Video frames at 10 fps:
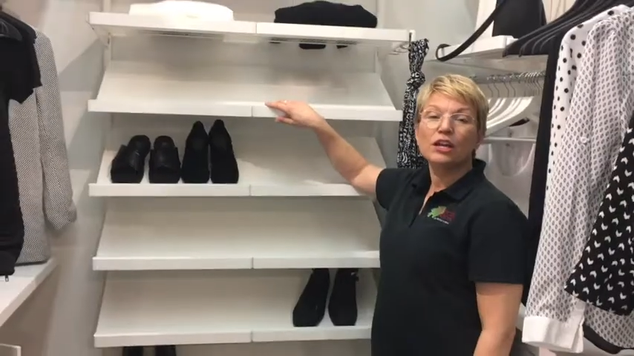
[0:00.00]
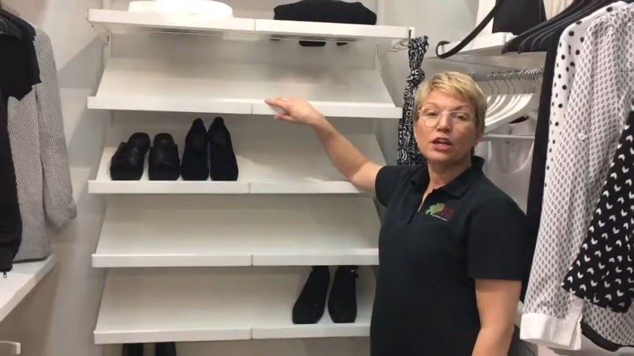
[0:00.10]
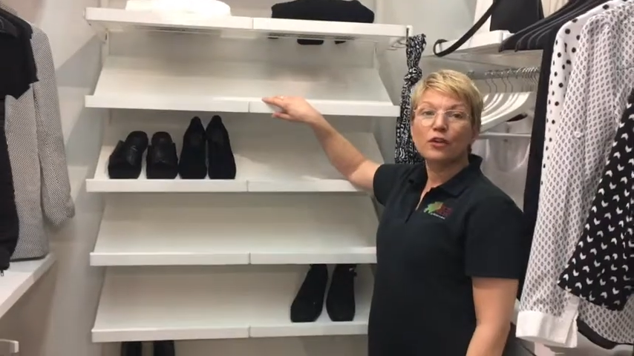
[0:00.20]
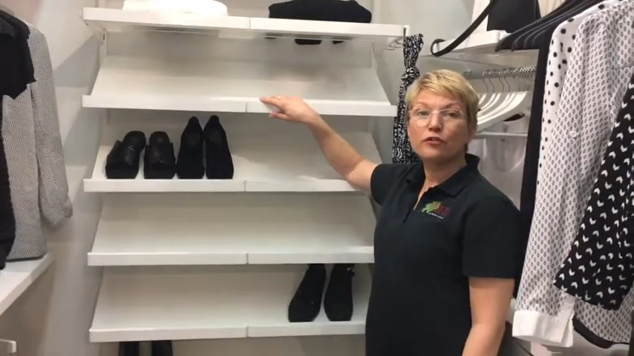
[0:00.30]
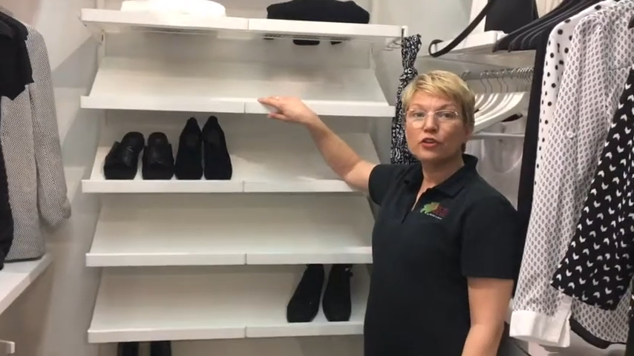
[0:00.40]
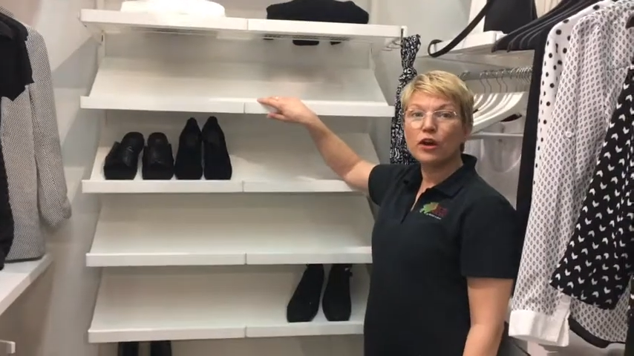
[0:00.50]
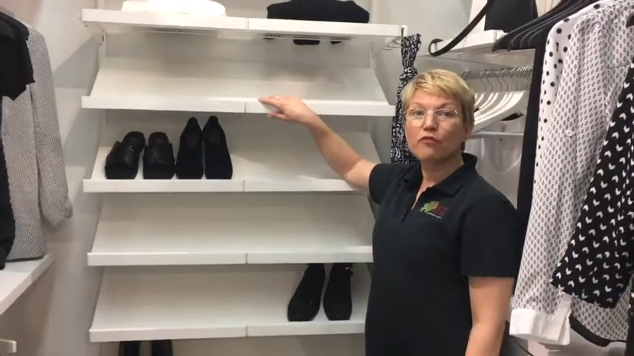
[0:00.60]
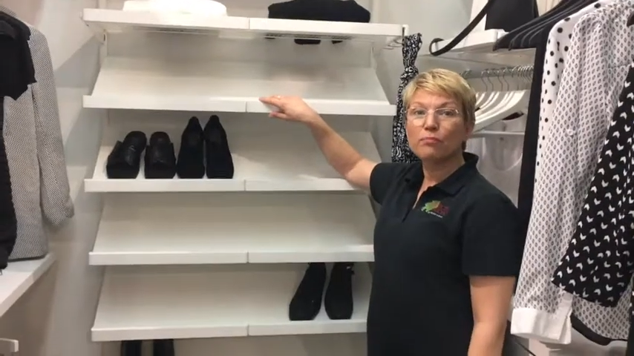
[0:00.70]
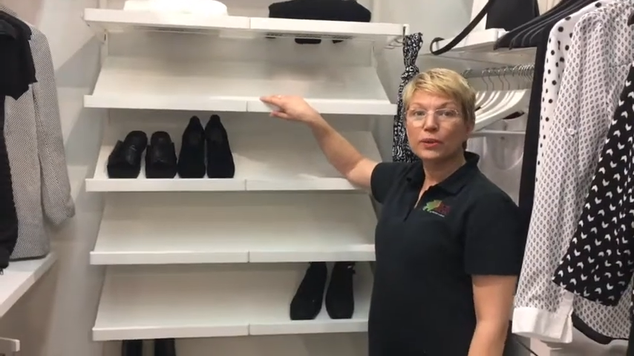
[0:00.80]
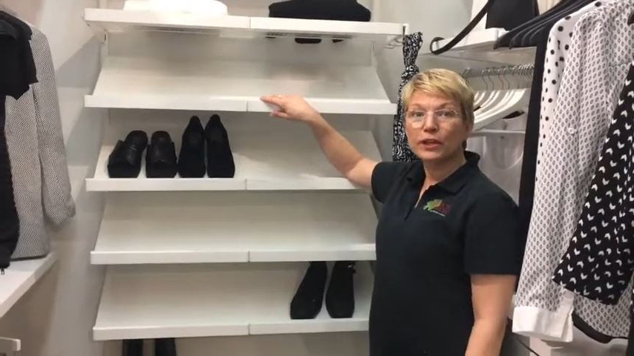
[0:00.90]
Now, if you have
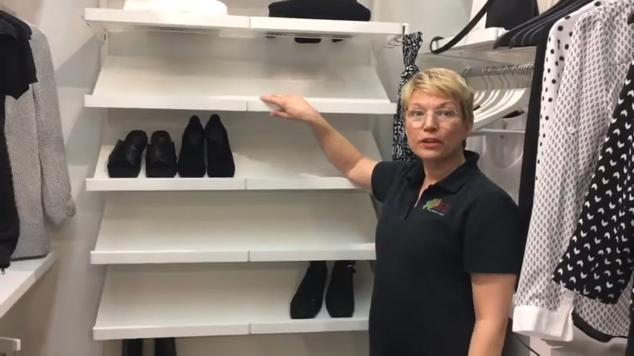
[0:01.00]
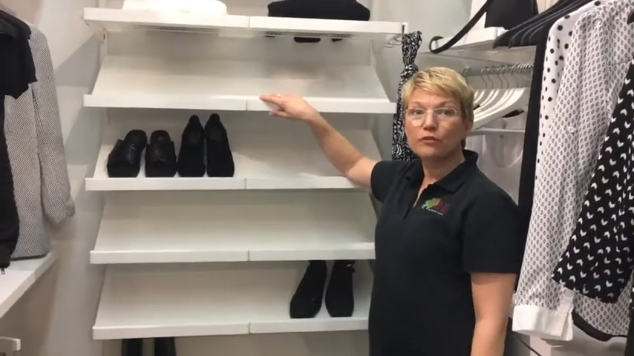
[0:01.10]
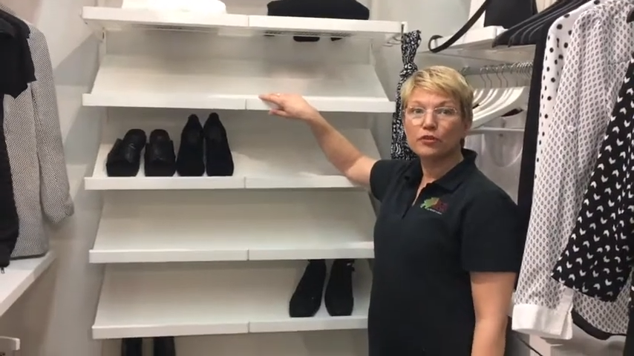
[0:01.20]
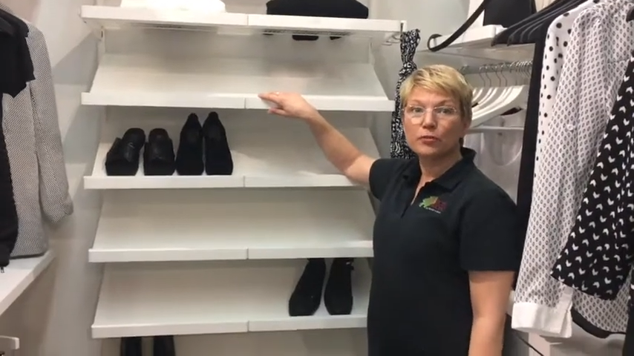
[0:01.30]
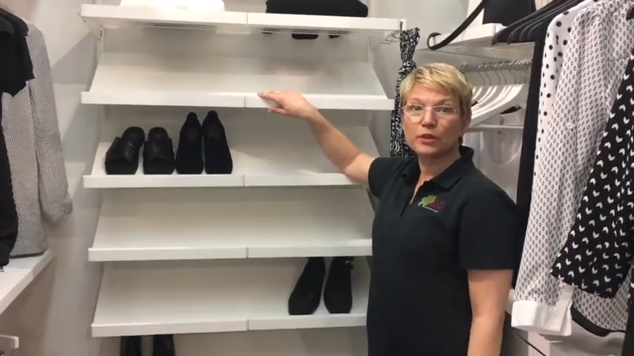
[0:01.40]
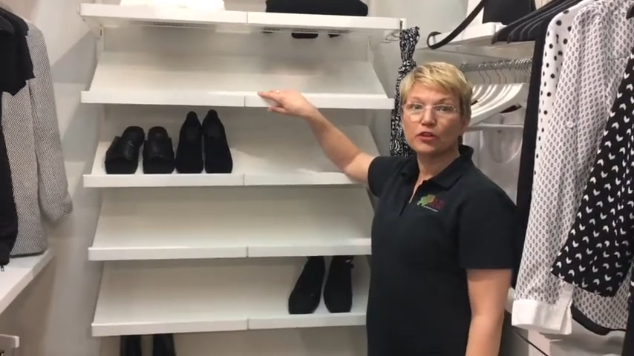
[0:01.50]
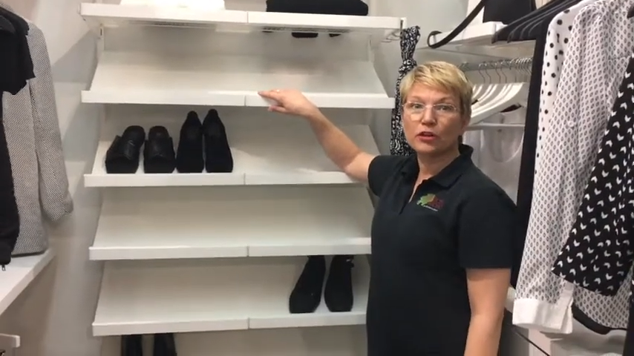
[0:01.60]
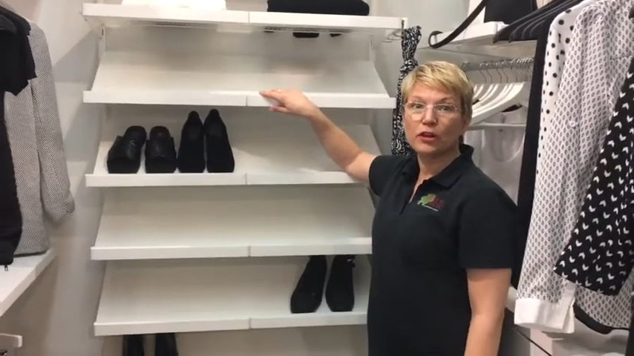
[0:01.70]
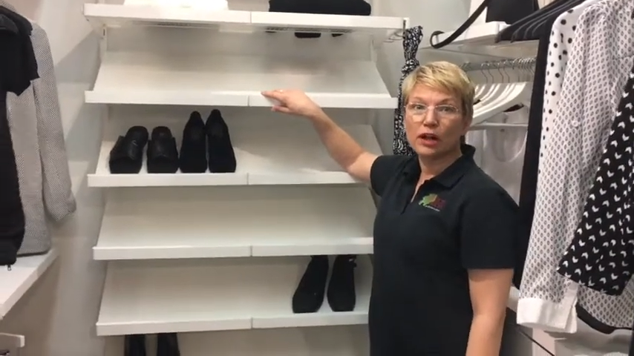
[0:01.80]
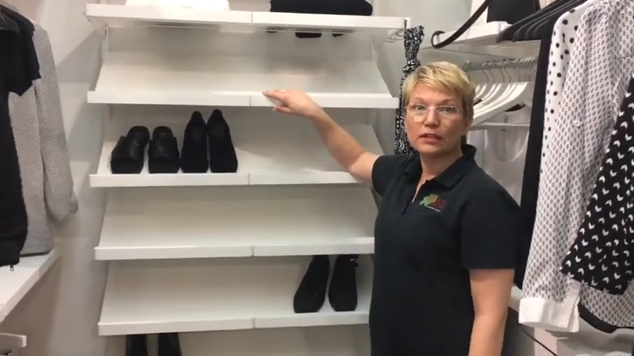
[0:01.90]
plenty of room in your
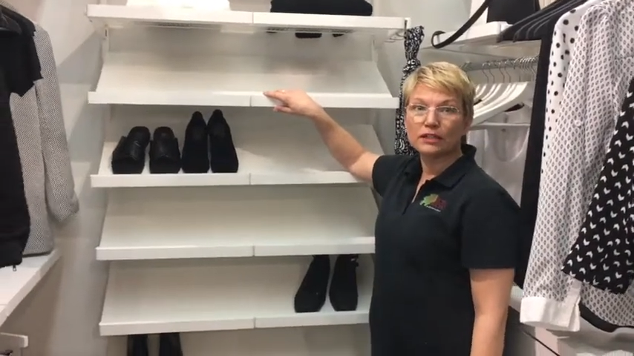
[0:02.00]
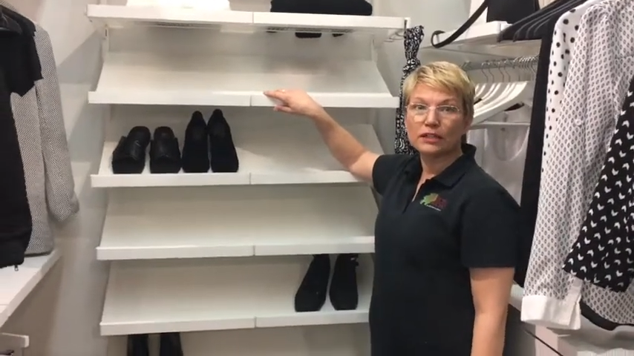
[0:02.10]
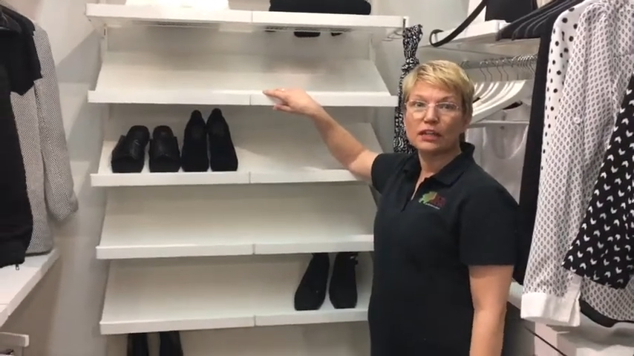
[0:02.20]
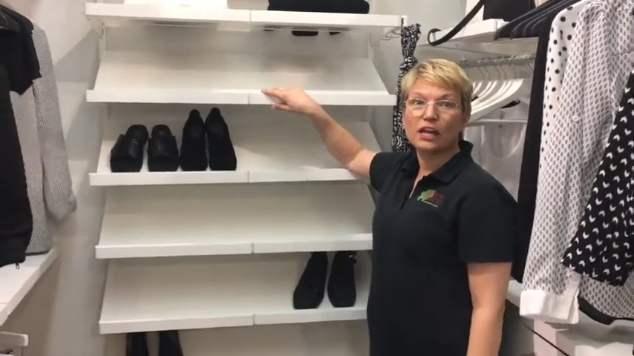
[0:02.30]
closet